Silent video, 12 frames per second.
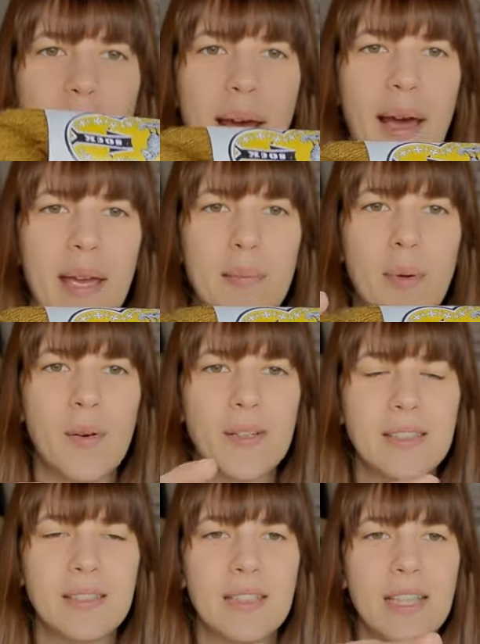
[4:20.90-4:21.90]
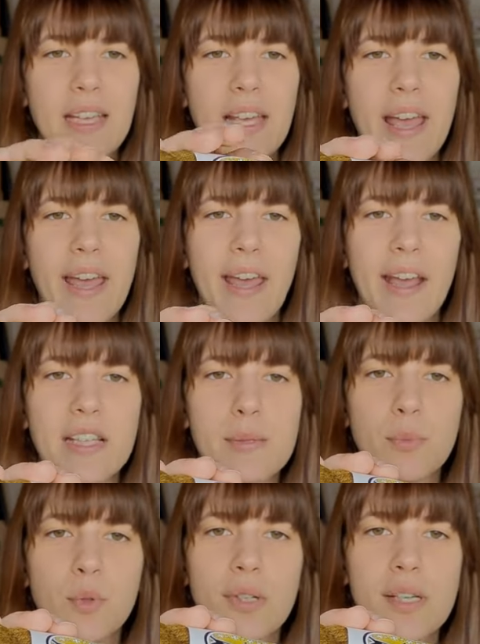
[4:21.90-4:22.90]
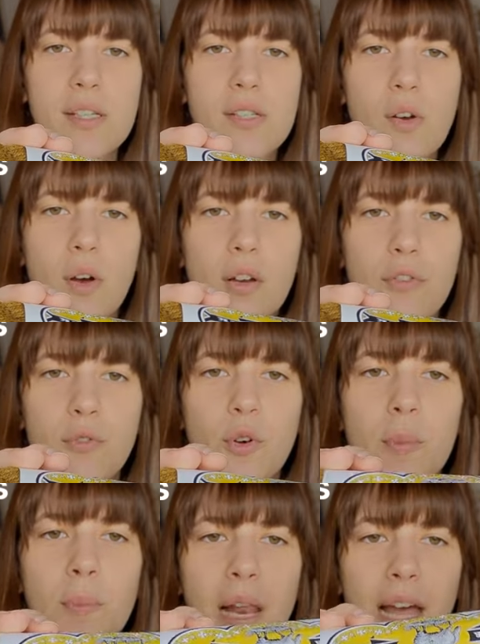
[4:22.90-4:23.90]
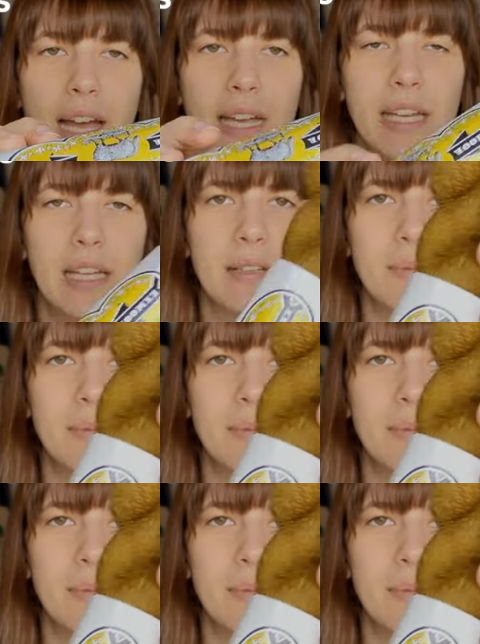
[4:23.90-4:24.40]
I bought the Exmoor sock 4-ply